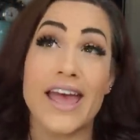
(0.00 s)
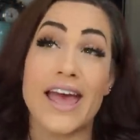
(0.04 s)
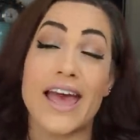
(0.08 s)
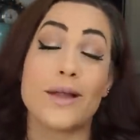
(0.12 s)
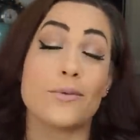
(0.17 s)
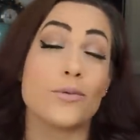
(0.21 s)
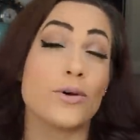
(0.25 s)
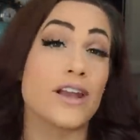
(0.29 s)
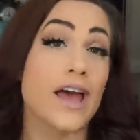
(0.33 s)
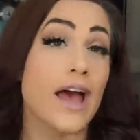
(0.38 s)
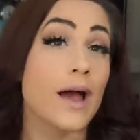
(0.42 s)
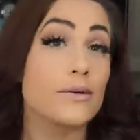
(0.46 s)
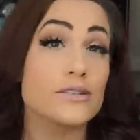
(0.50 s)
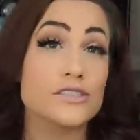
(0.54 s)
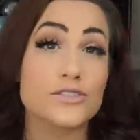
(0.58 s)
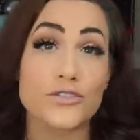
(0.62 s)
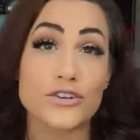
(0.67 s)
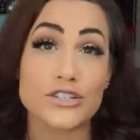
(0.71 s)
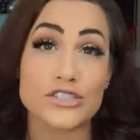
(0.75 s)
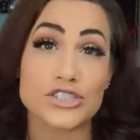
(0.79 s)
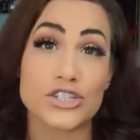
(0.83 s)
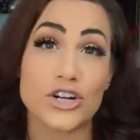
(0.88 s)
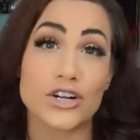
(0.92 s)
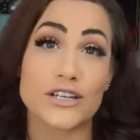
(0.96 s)
And when I was
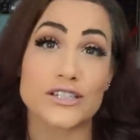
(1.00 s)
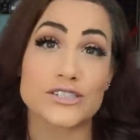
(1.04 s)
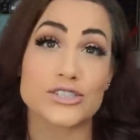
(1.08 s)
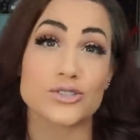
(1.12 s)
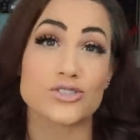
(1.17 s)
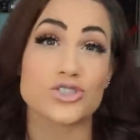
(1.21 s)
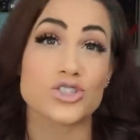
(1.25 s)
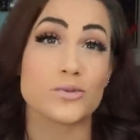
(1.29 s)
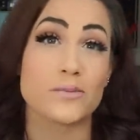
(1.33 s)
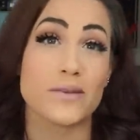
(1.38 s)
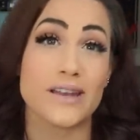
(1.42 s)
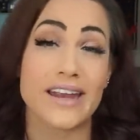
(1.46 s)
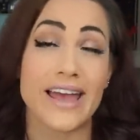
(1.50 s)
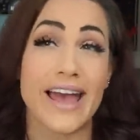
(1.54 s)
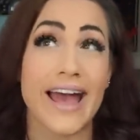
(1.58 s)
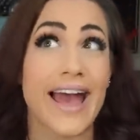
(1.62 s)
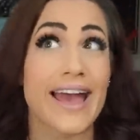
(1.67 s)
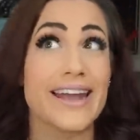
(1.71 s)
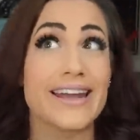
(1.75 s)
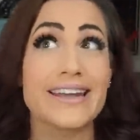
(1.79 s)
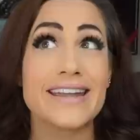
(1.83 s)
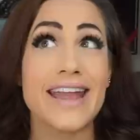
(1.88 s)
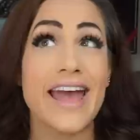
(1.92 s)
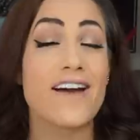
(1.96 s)
first starting social media,
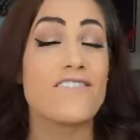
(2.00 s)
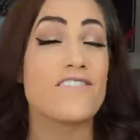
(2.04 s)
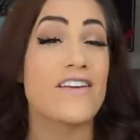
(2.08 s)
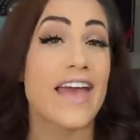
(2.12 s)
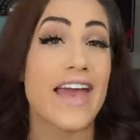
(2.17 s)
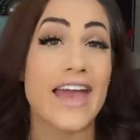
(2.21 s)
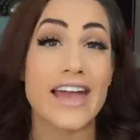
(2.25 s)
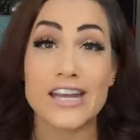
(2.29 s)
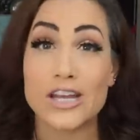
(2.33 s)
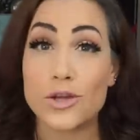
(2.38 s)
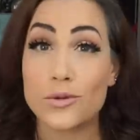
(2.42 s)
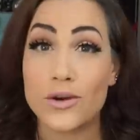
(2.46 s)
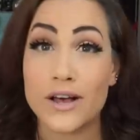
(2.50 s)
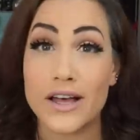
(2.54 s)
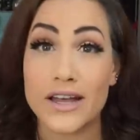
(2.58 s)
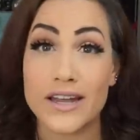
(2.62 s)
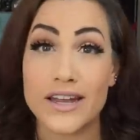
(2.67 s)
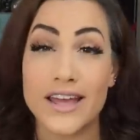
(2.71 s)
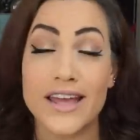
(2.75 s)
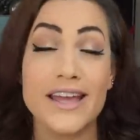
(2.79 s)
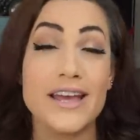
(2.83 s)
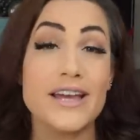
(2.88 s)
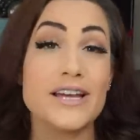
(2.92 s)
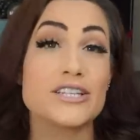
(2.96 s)
I didn't have
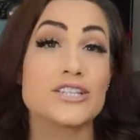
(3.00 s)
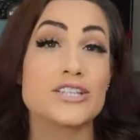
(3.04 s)
anyone